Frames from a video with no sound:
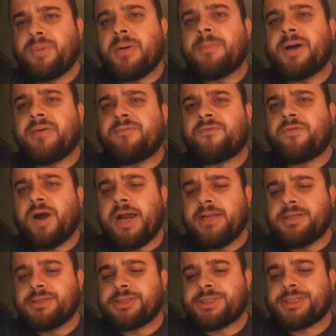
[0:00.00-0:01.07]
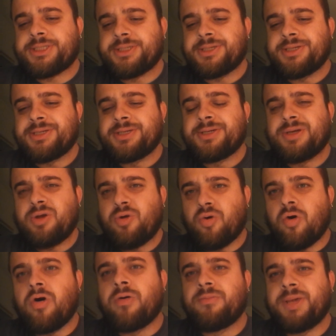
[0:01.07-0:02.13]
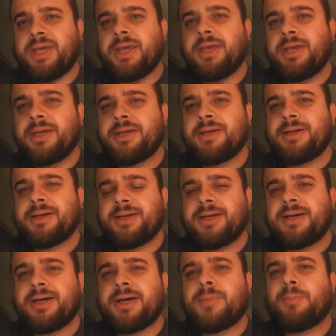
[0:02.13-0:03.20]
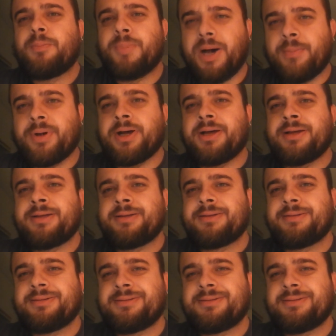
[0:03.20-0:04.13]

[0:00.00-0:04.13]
But my friends call me Bubba."